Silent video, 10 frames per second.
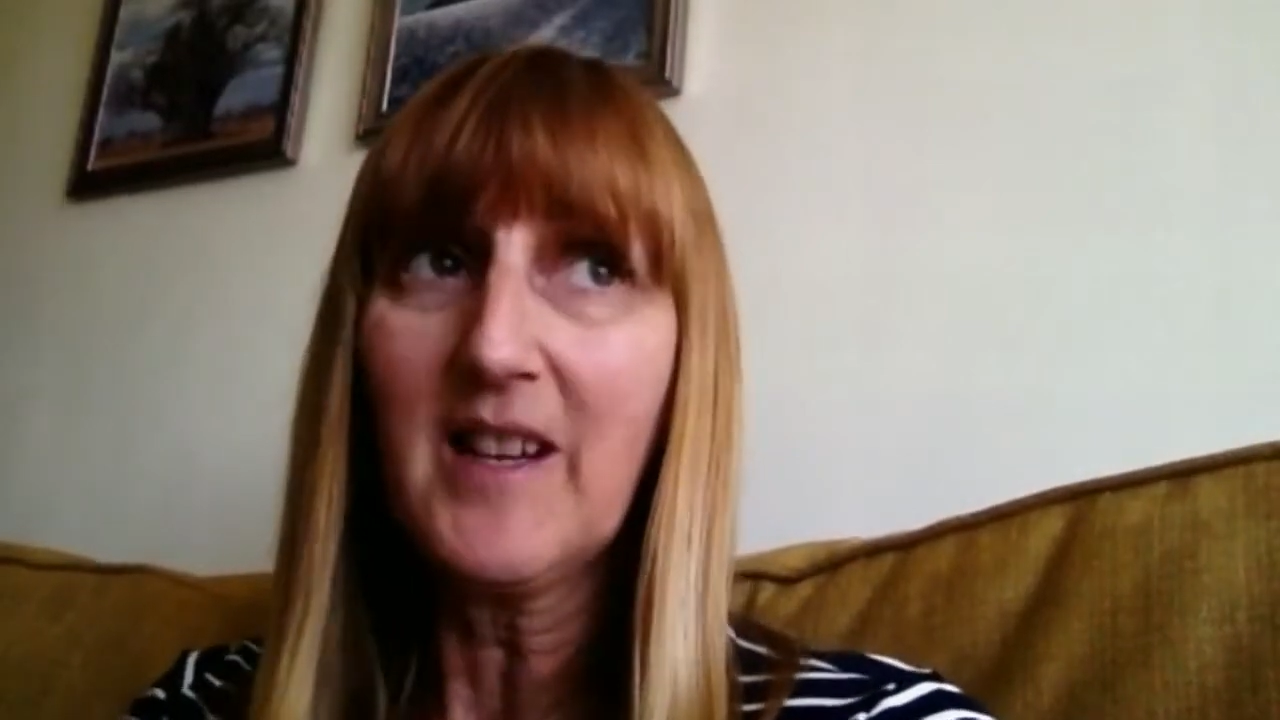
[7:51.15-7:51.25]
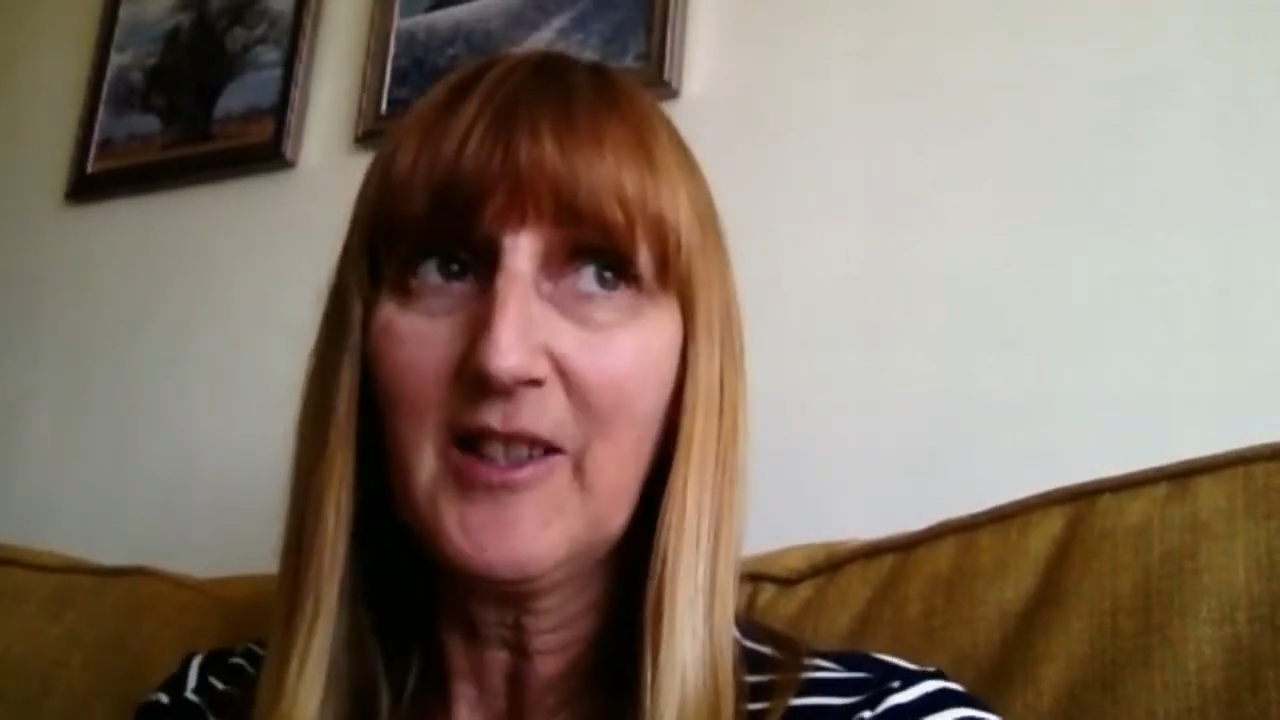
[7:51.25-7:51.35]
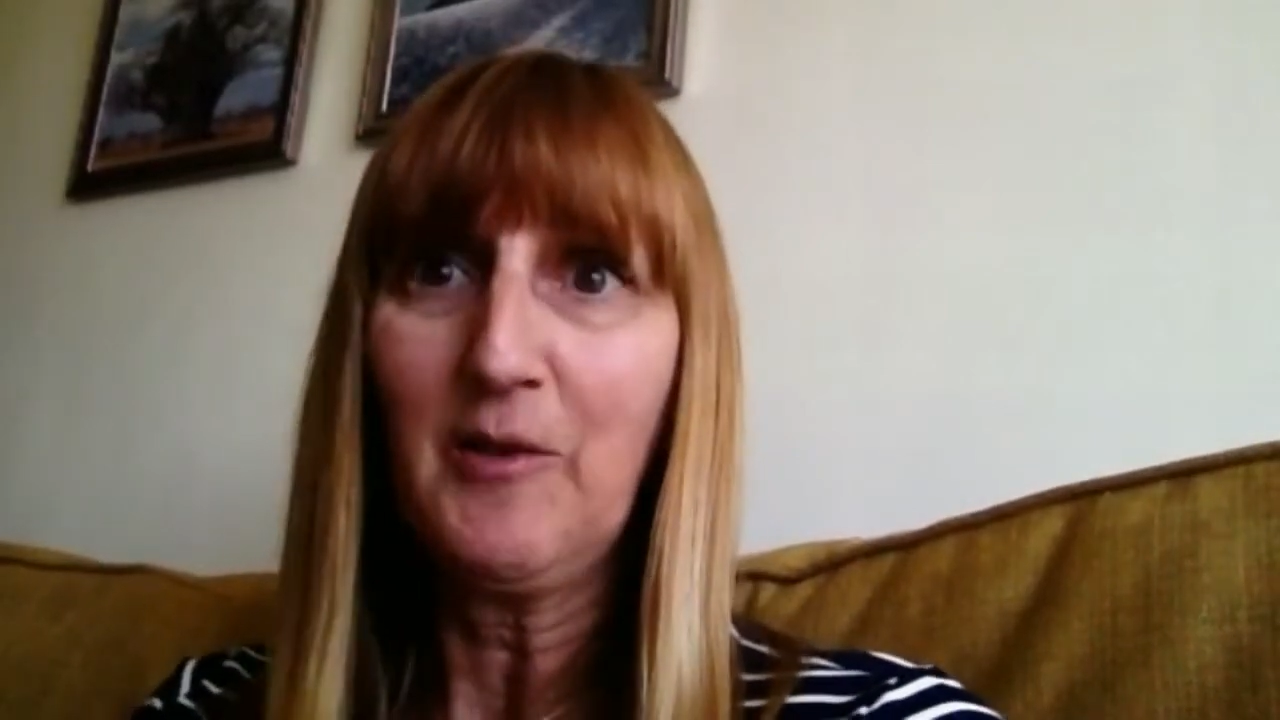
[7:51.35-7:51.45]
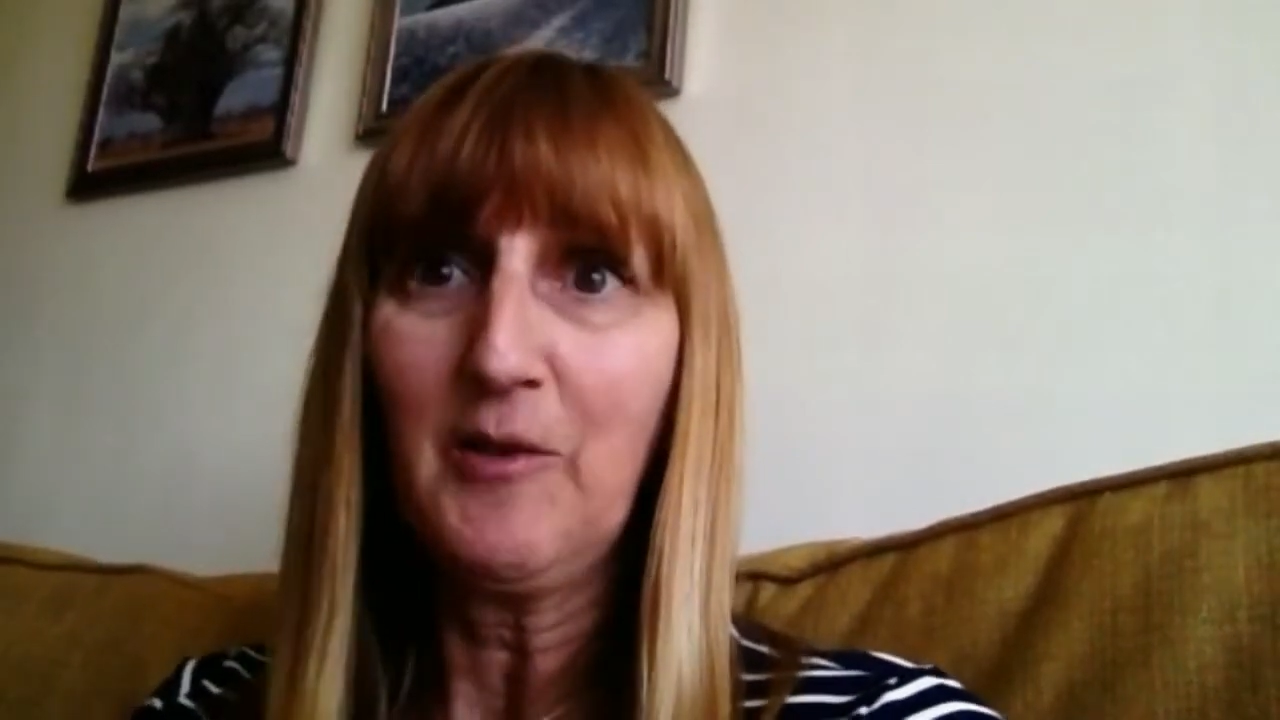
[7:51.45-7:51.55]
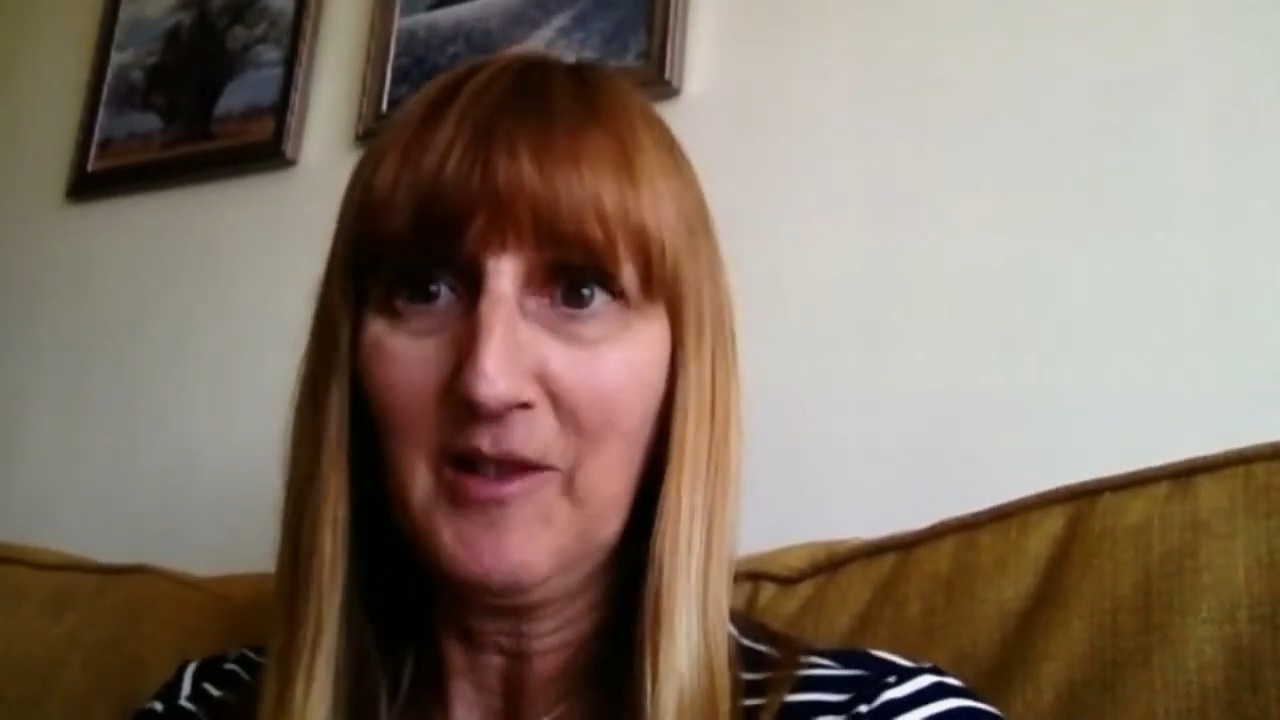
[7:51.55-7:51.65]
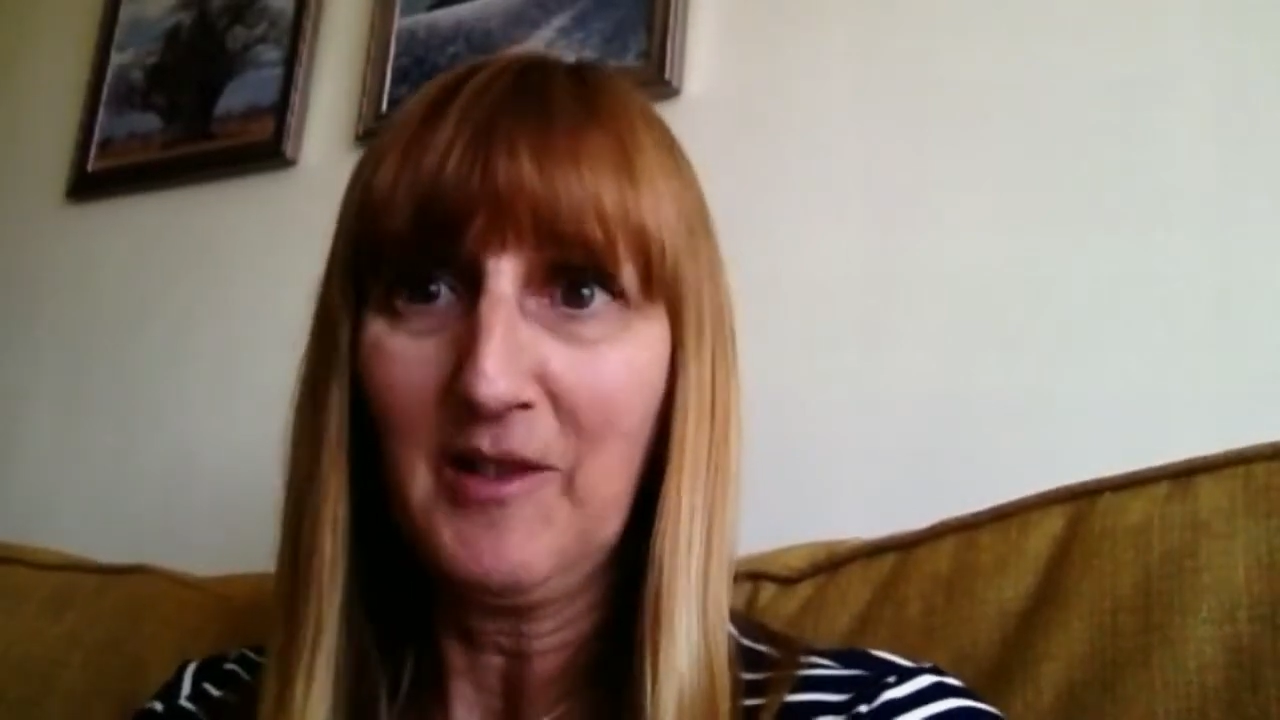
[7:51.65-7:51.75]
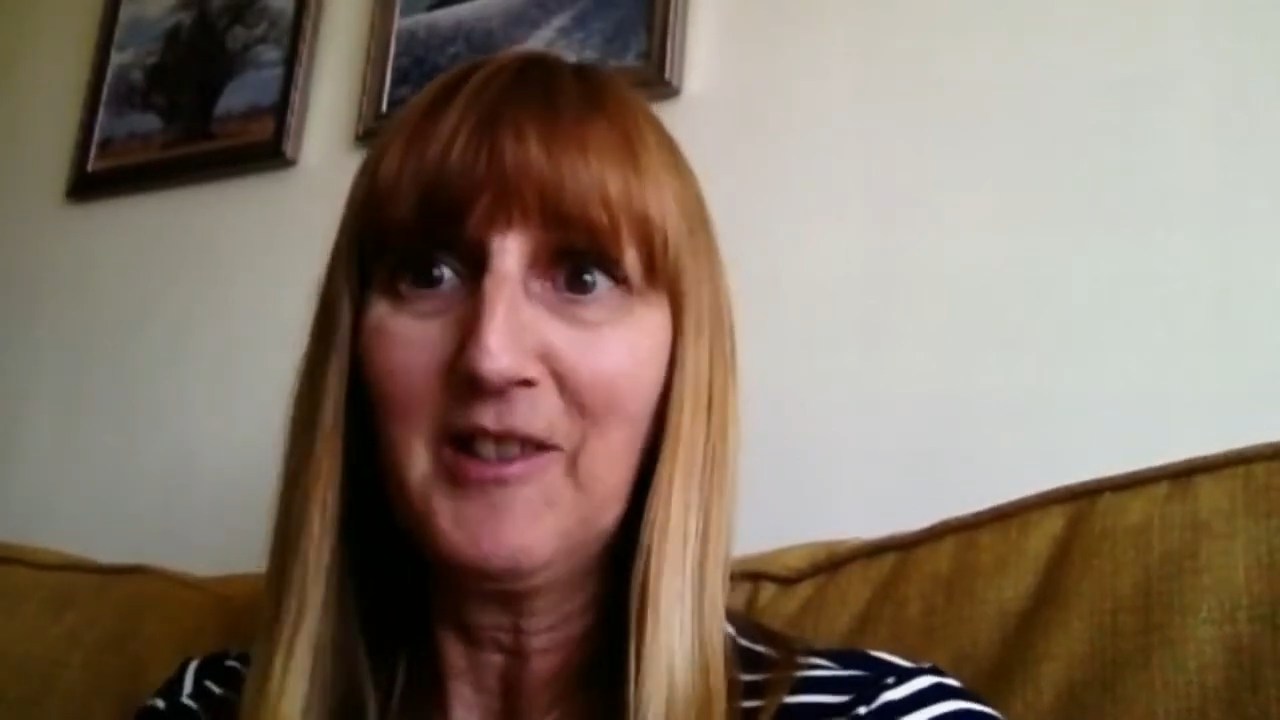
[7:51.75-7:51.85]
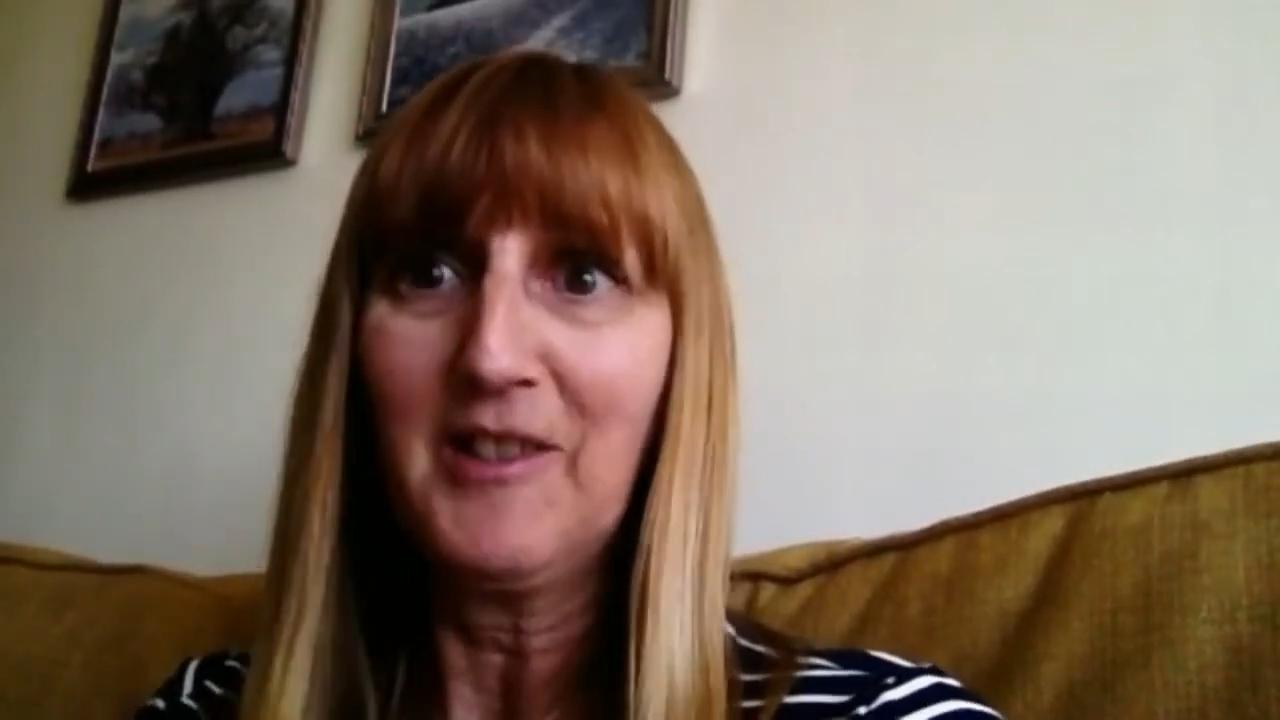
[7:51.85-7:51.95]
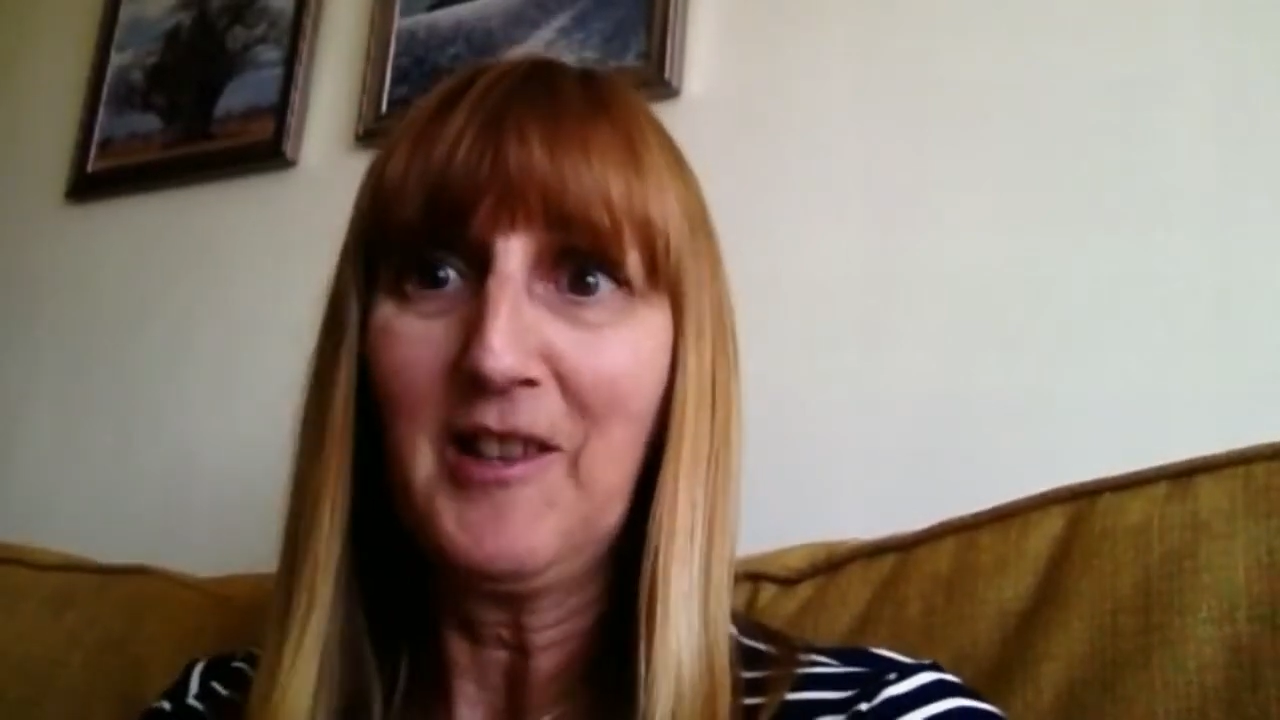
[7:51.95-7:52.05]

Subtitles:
diagnosed,